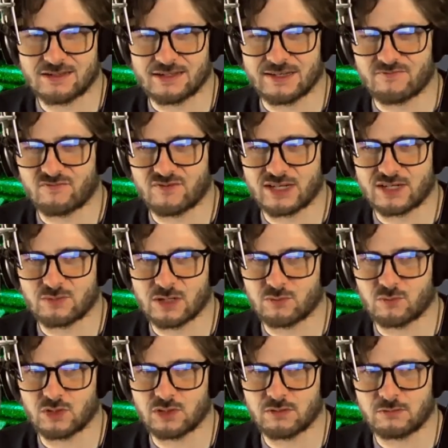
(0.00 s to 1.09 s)
an infrared one
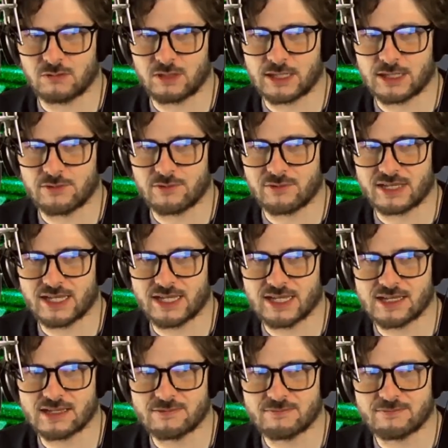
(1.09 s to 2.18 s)
wouldn't get through the
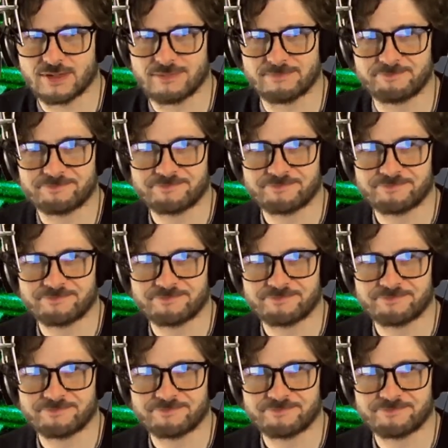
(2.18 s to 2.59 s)
case, right?